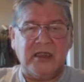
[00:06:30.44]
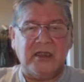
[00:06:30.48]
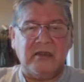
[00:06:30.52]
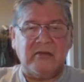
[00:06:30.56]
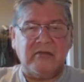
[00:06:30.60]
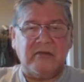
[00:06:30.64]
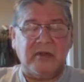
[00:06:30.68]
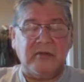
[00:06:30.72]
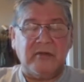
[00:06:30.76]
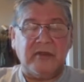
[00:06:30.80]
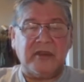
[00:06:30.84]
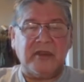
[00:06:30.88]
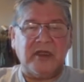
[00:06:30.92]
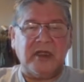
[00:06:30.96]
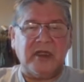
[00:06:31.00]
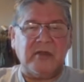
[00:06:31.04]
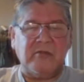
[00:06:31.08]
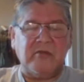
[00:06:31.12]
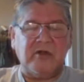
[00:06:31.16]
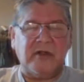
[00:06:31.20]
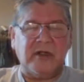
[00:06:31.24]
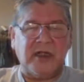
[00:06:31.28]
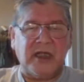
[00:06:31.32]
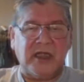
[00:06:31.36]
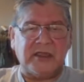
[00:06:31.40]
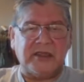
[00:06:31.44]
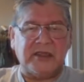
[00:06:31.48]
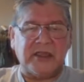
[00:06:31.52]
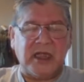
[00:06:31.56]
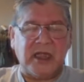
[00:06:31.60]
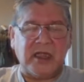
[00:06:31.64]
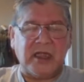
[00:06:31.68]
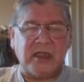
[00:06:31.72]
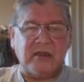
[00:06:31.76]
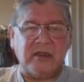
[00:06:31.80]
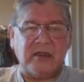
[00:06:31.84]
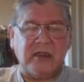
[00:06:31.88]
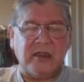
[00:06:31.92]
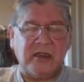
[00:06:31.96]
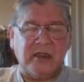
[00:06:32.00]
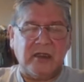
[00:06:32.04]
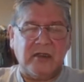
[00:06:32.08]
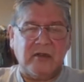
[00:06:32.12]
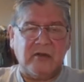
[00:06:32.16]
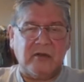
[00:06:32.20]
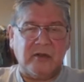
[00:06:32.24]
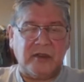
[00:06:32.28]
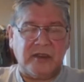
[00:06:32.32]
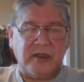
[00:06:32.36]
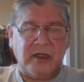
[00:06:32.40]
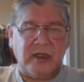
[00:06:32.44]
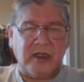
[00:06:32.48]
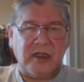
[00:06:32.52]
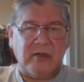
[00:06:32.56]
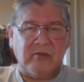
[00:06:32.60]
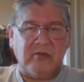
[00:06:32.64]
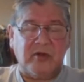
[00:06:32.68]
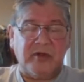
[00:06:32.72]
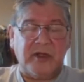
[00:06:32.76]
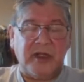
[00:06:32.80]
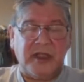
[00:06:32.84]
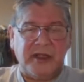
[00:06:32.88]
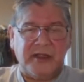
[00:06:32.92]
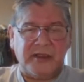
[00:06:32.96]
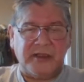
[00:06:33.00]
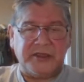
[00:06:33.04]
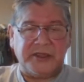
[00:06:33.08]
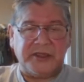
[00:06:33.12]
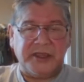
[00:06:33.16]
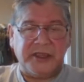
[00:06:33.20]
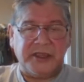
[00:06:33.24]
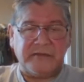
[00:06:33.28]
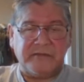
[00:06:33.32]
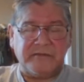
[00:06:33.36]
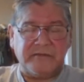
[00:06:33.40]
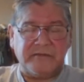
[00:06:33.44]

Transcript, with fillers: When we talk about atzak, we're talking about energy.